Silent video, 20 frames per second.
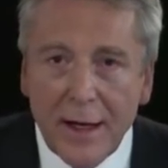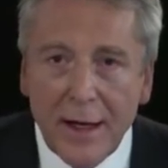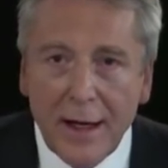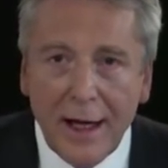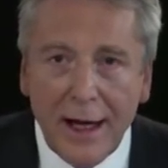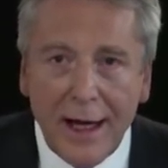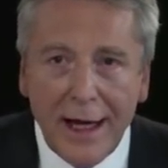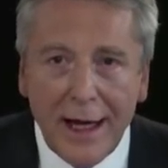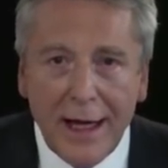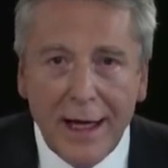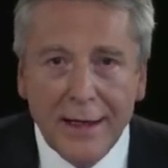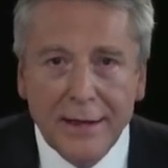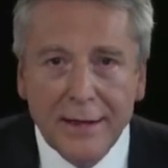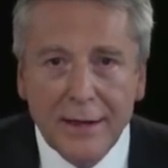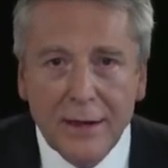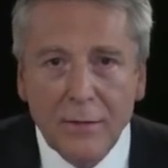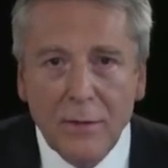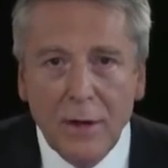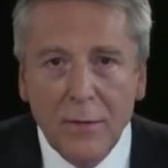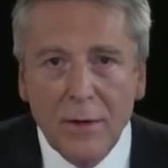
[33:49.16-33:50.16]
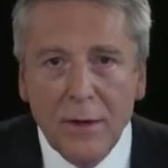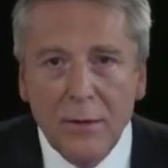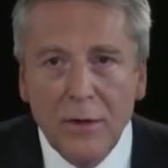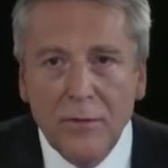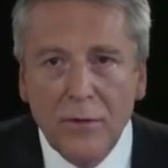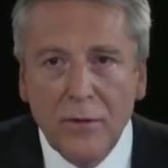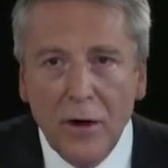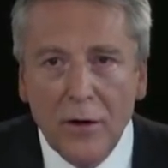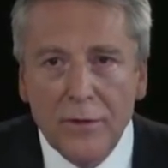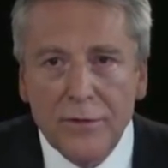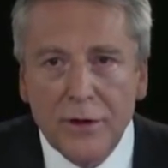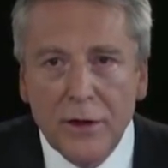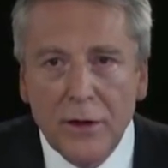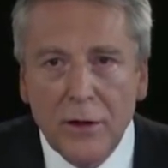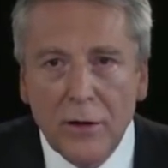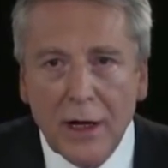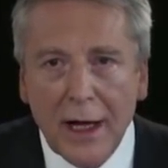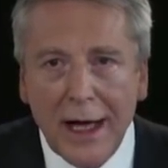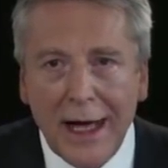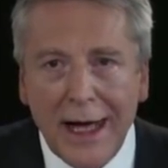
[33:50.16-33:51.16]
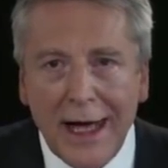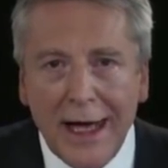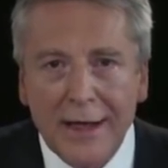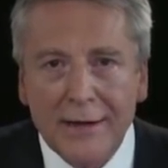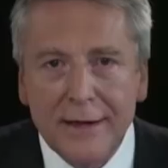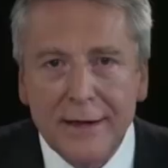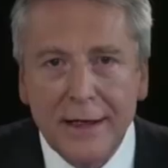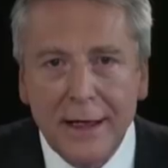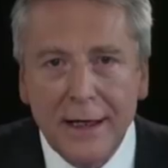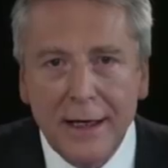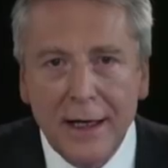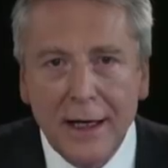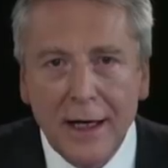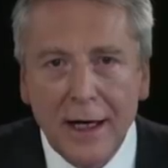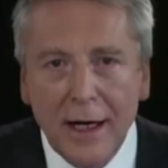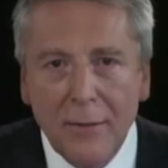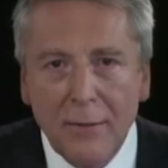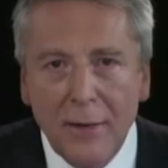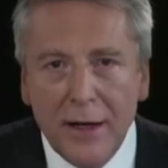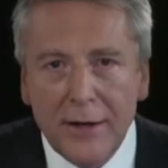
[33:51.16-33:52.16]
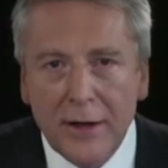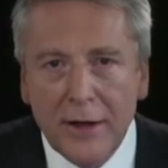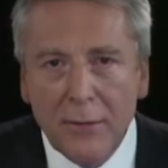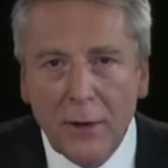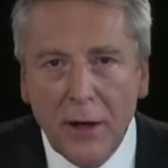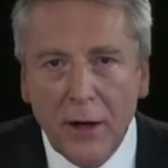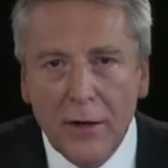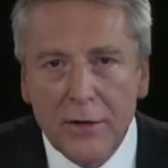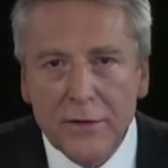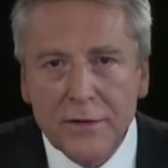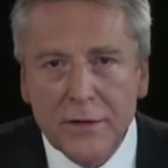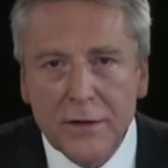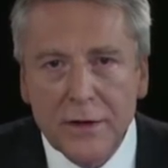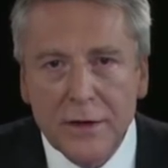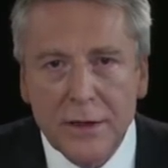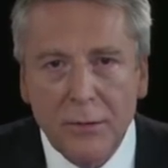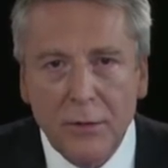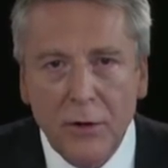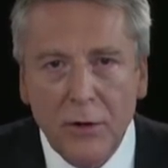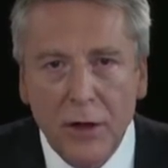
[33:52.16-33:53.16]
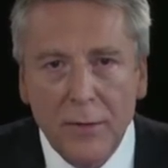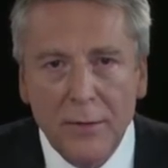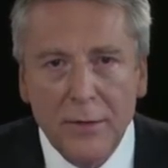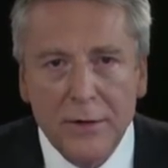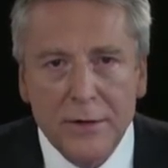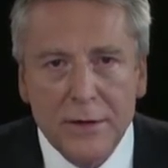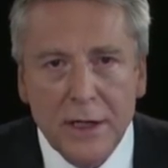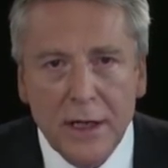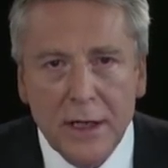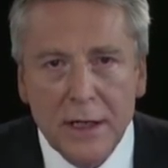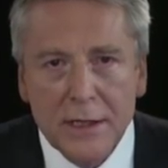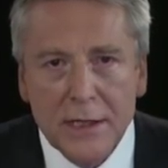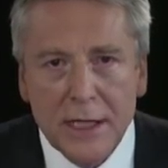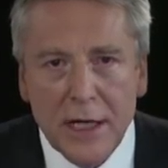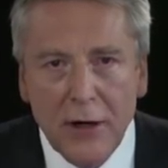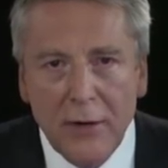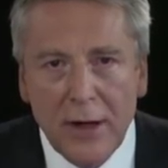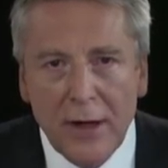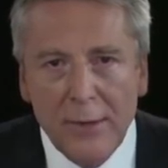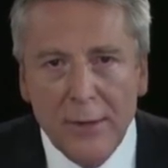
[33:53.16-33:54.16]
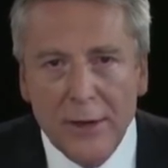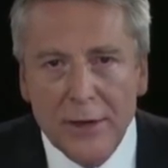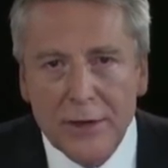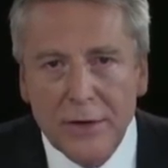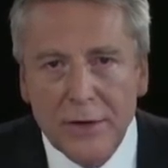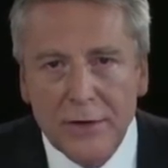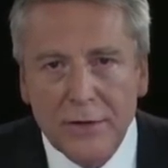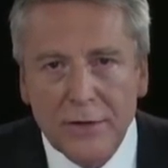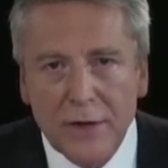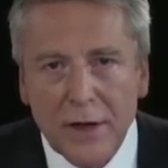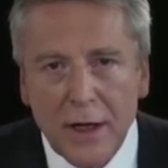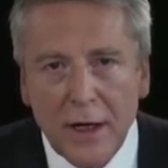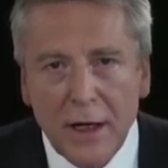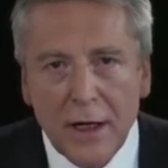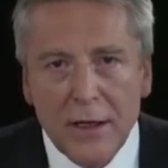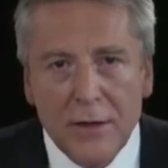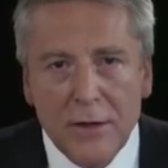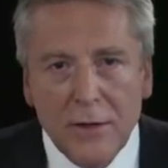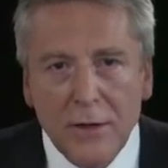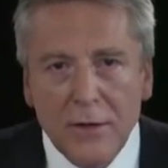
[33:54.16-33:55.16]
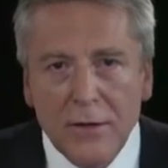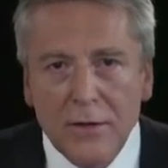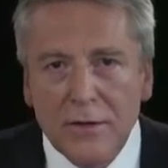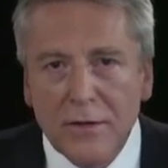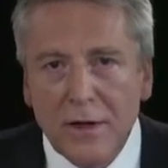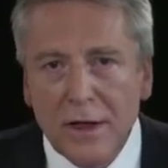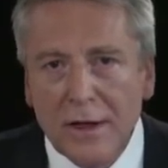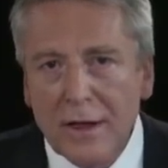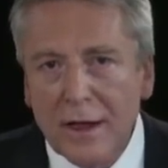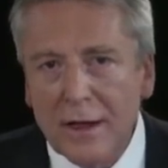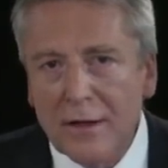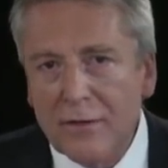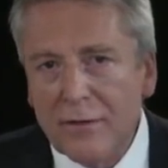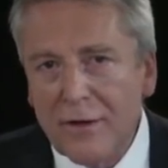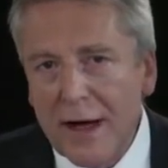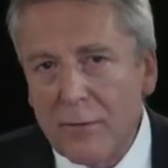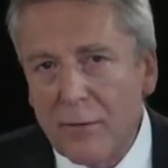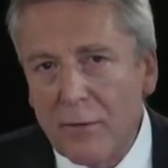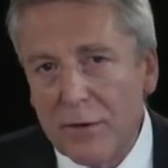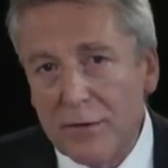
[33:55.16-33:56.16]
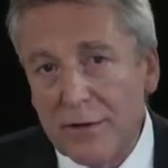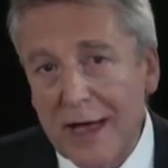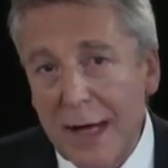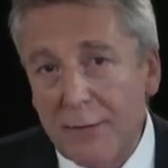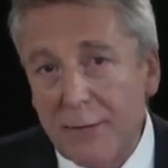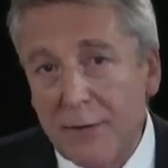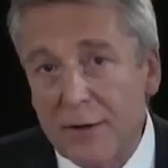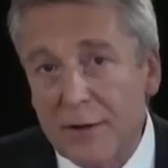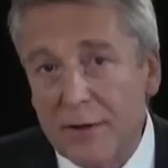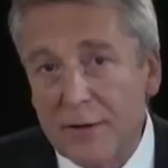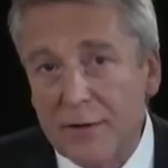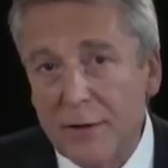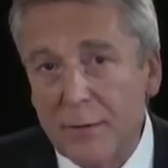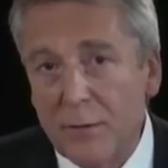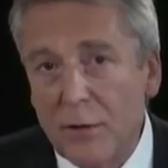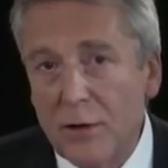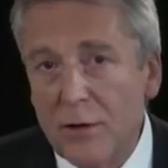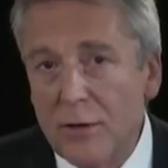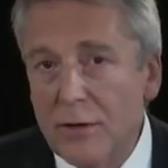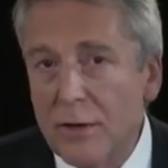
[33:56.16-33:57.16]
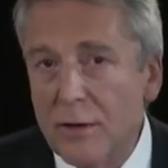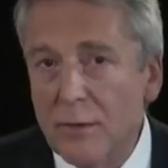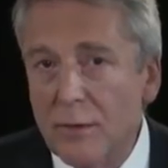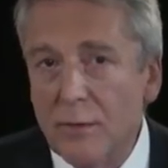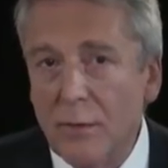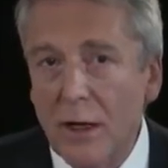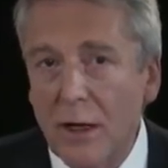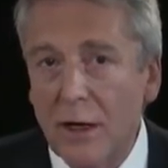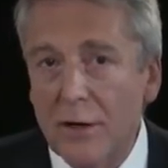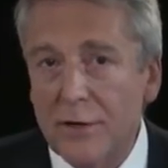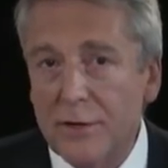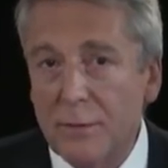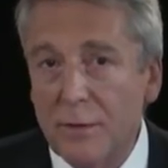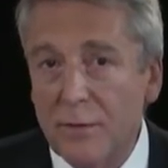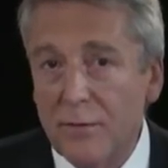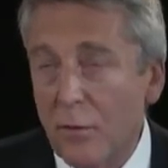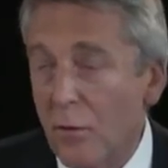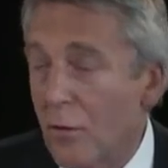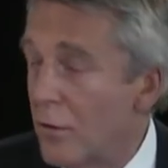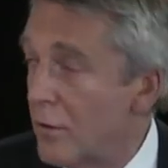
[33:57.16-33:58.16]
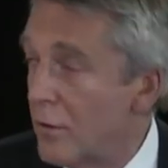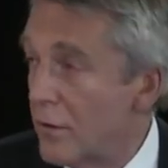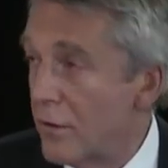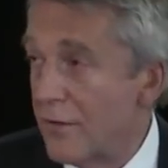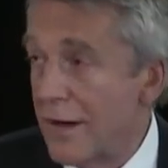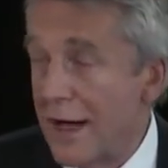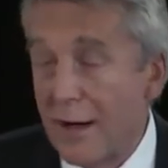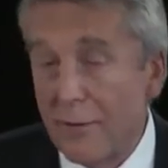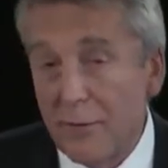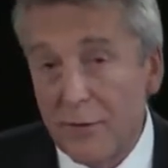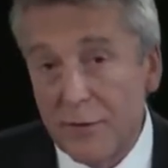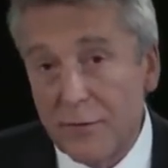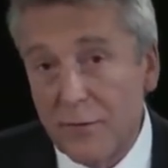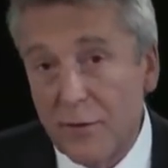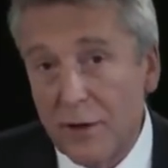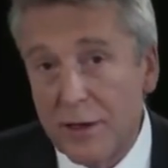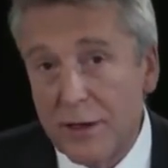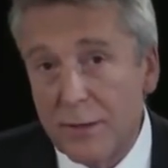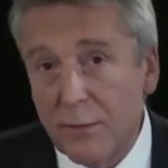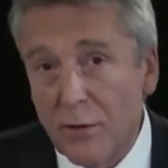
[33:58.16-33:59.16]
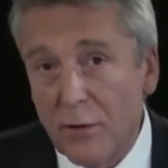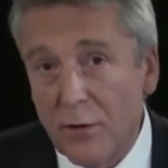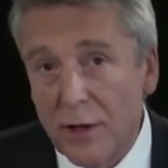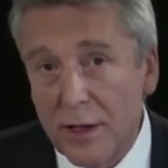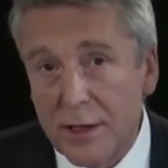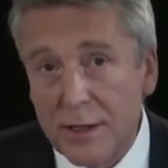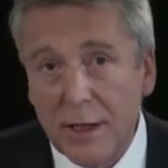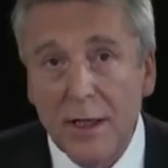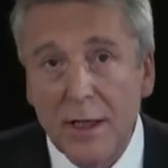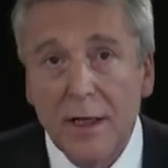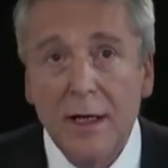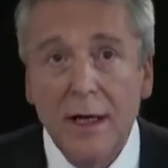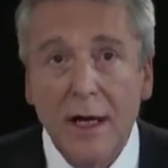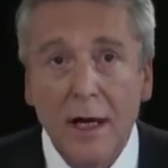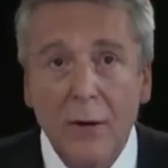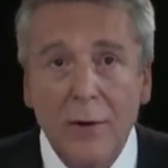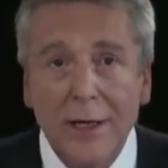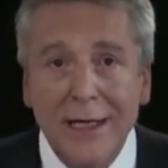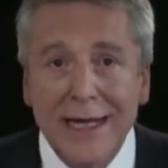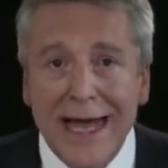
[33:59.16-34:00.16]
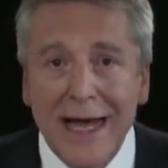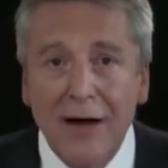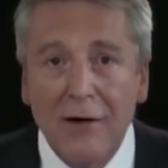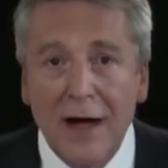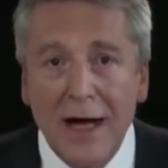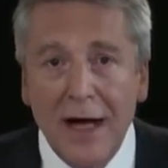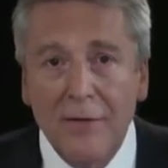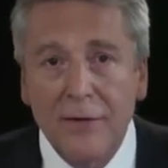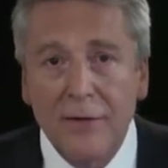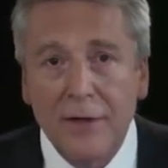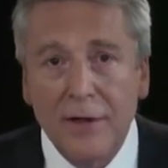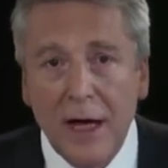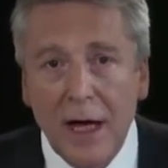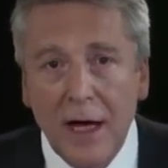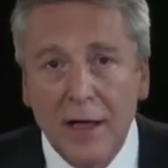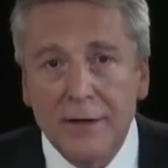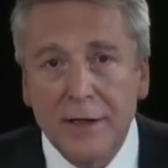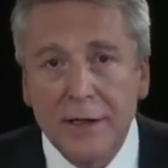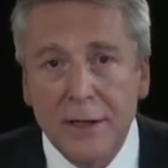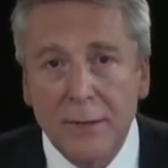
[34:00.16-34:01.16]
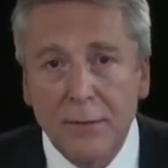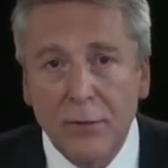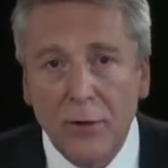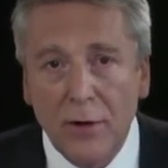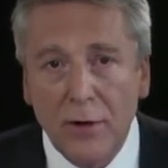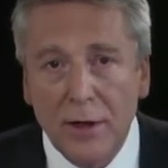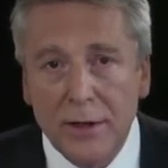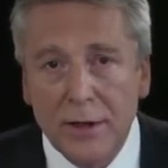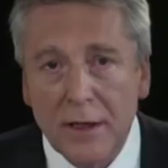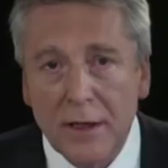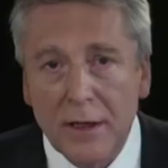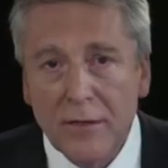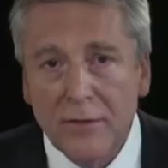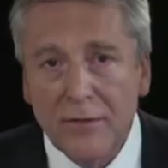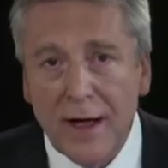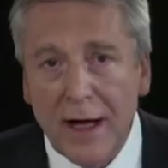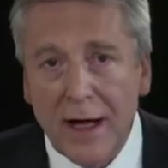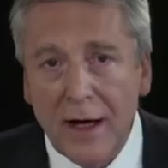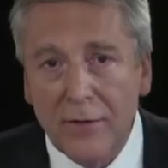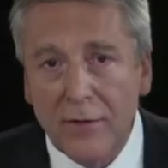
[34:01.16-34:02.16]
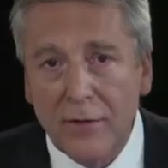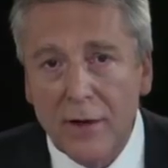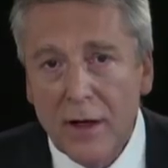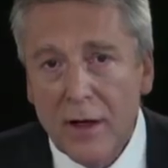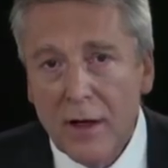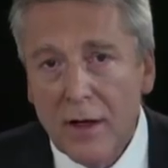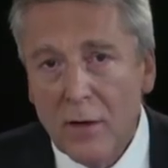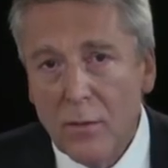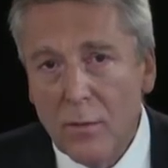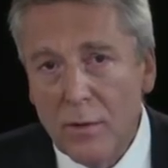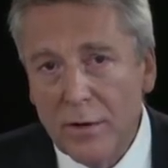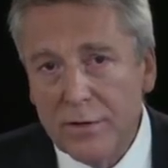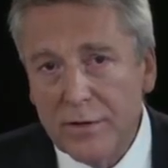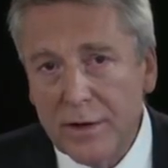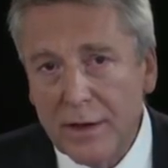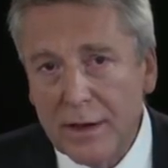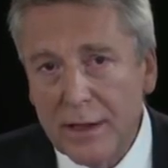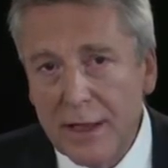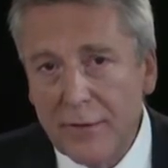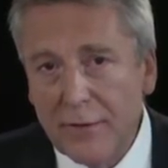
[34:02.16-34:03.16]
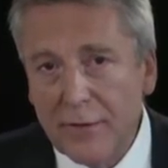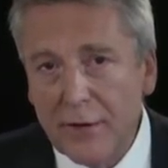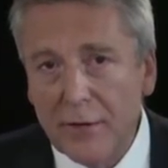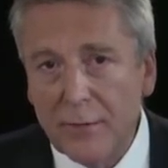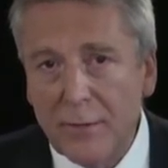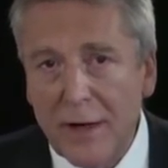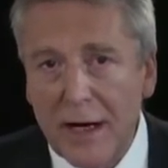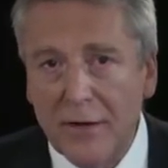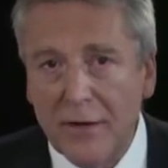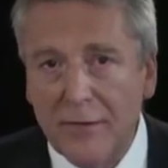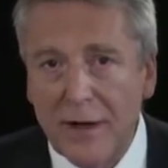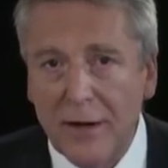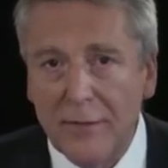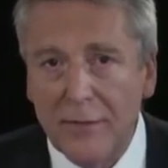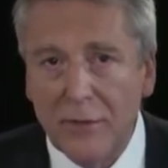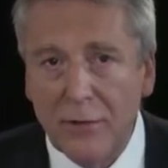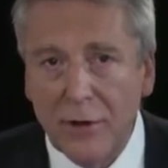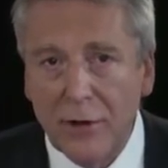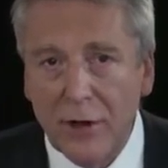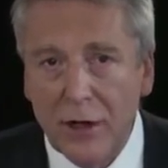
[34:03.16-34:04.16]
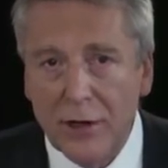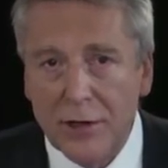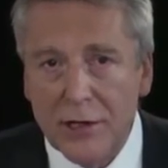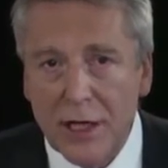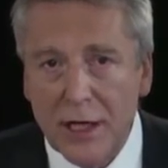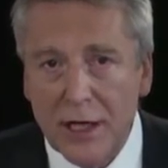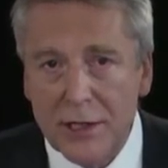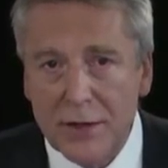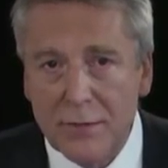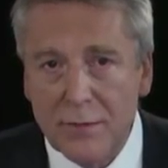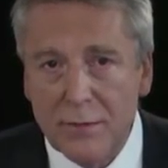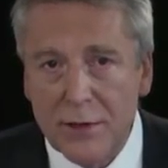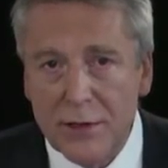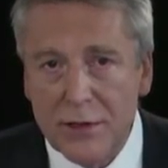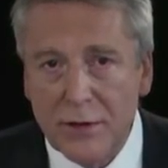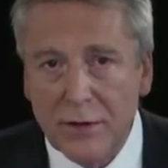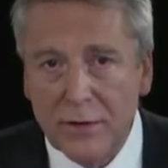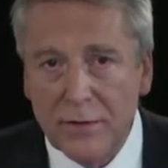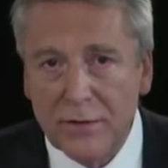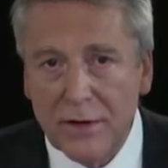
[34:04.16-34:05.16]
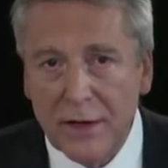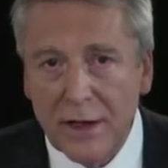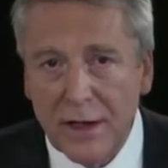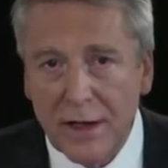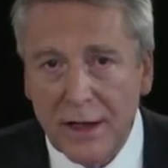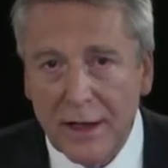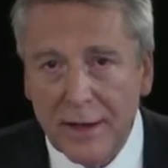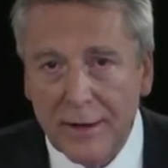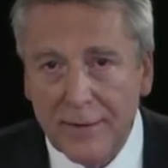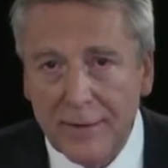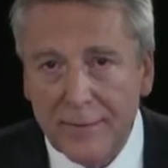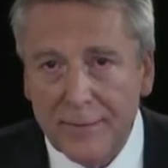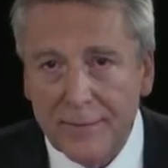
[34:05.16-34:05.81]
And when we move on to look at the immediate post-deployment TOE images, you can see that in fact what's happened is the balloon burst before the valve was fully deployed, and we now have an under-deployed valve with significant paravalvular regurgitation, which you can see here.